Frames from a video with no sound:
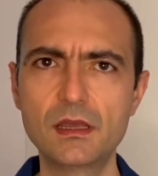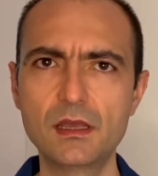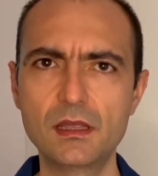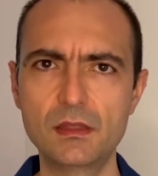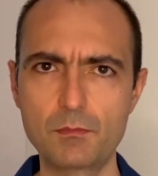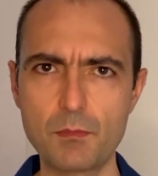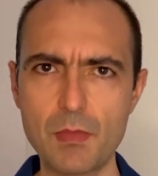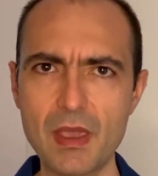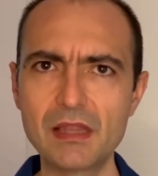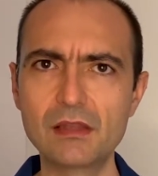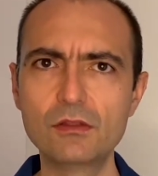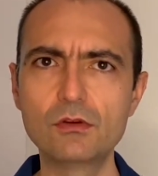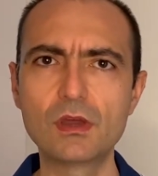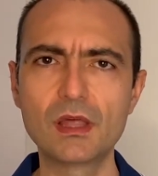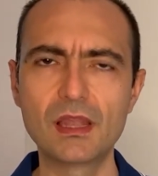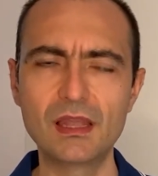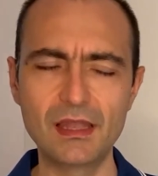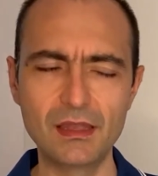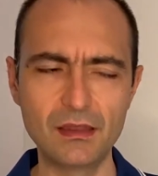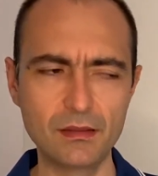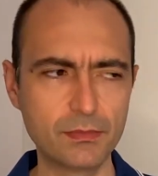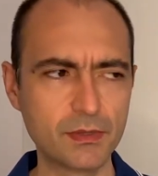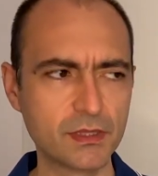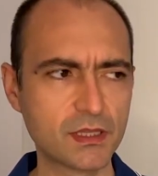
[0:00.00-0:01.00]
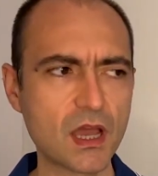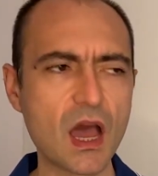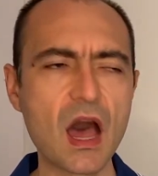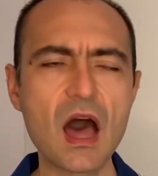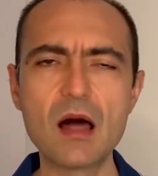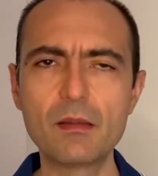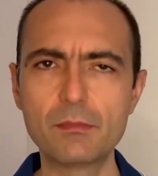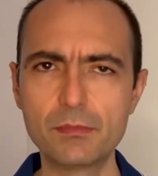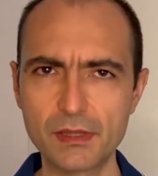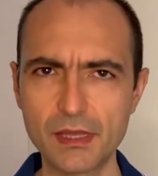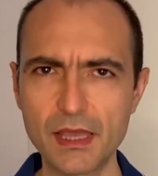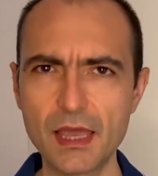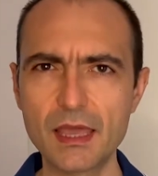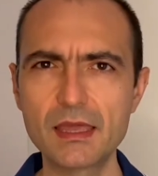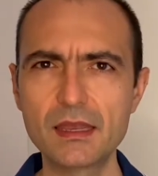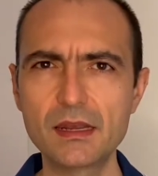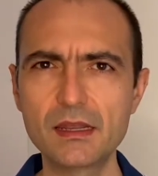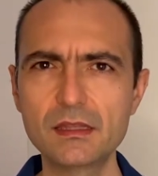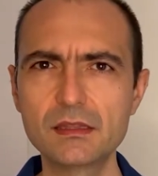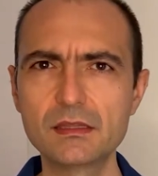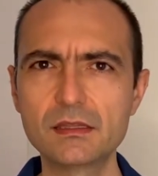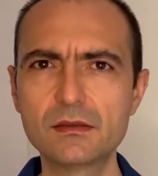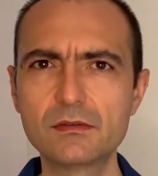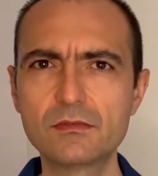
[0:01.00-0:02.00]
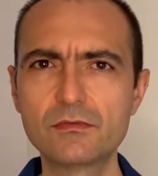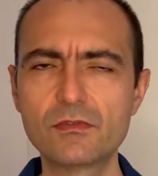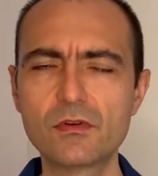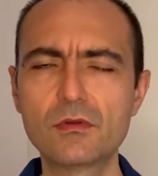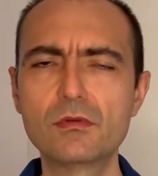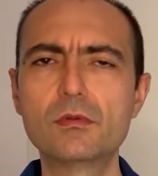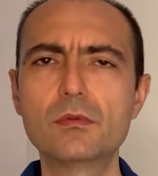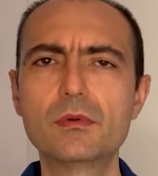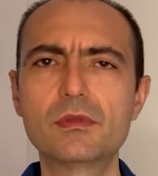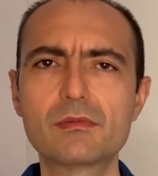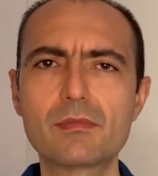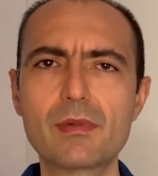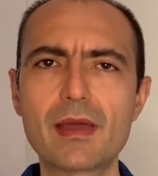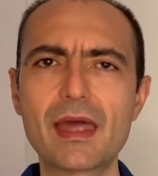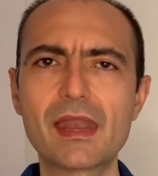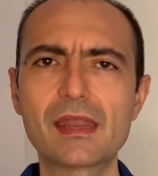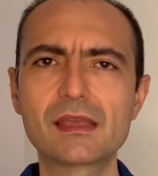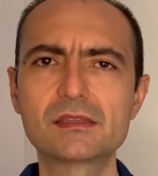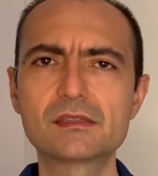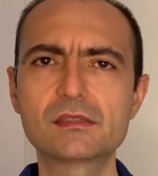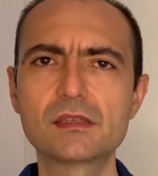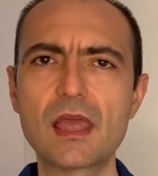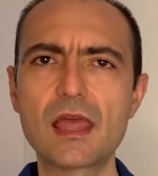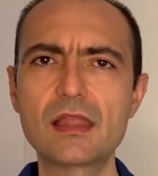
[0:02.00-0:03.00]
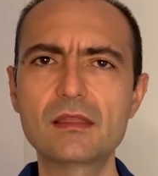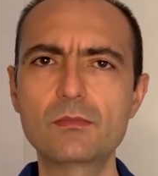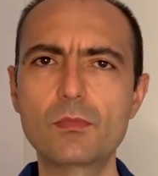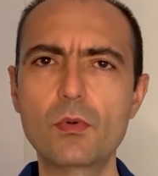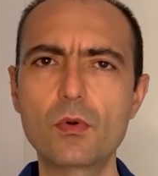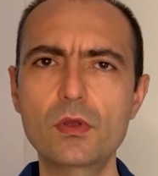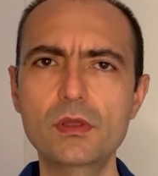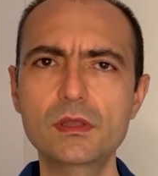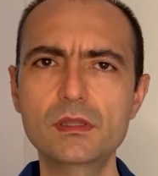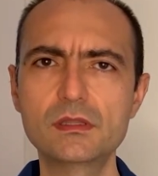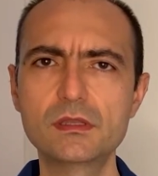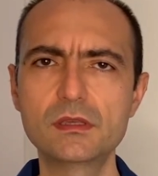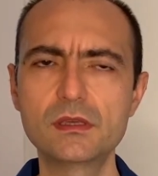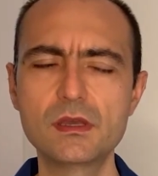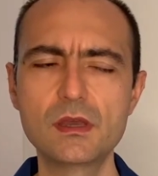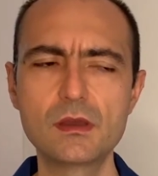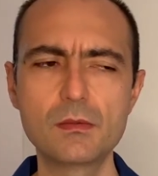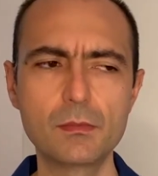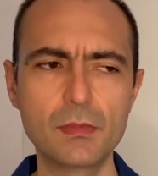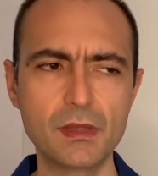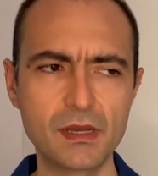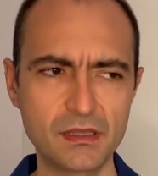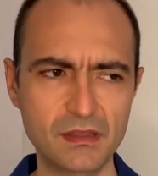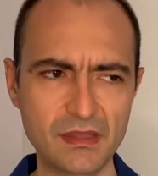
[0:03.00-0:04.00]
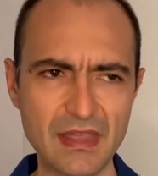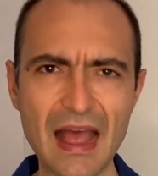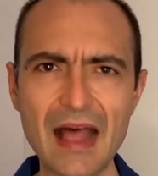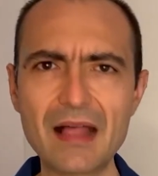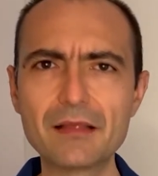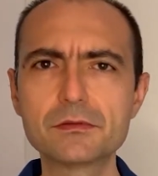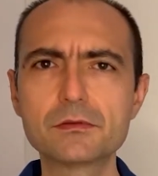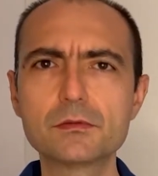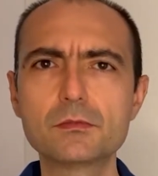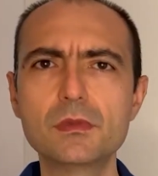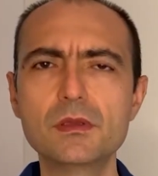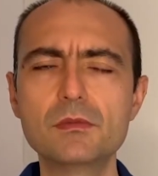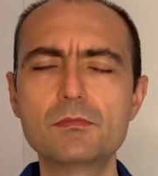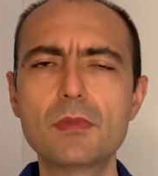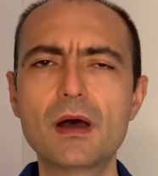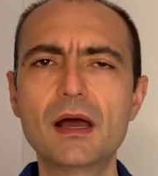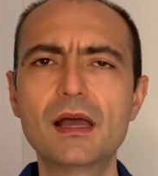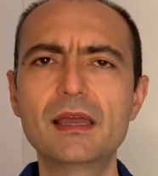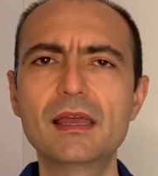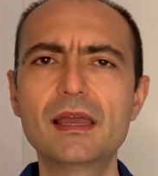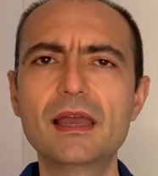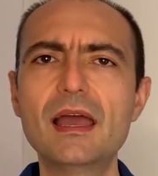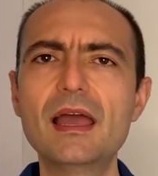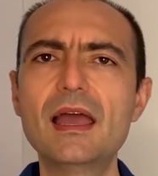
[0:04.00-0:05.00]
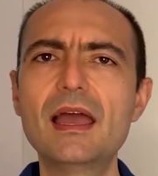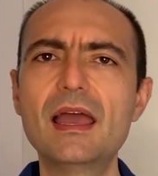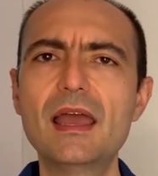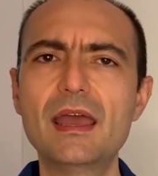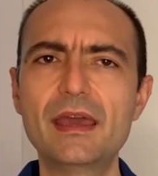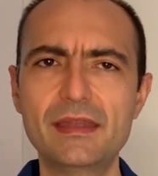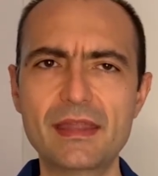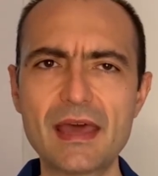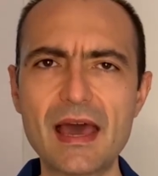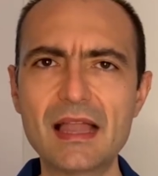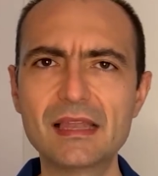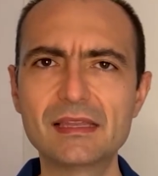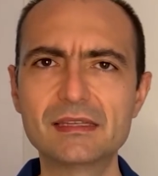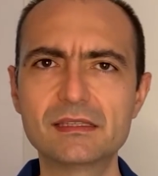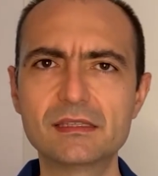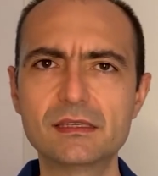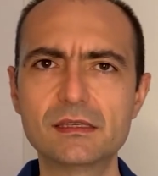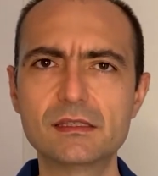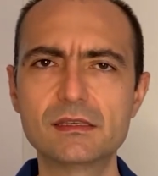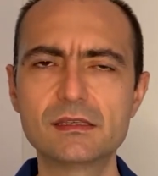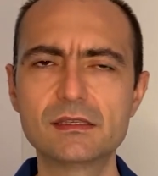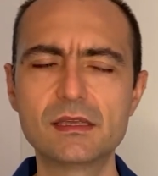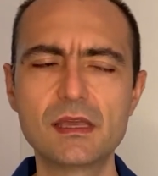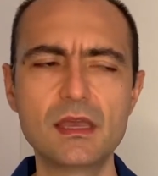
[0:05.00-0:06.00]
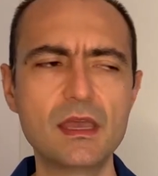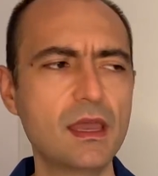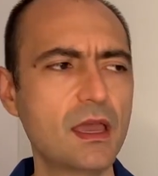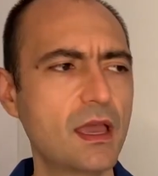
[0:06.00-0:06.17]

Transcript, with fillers: It may look a little bit complicated from the mathematics standpoint, but it helps me my analysis.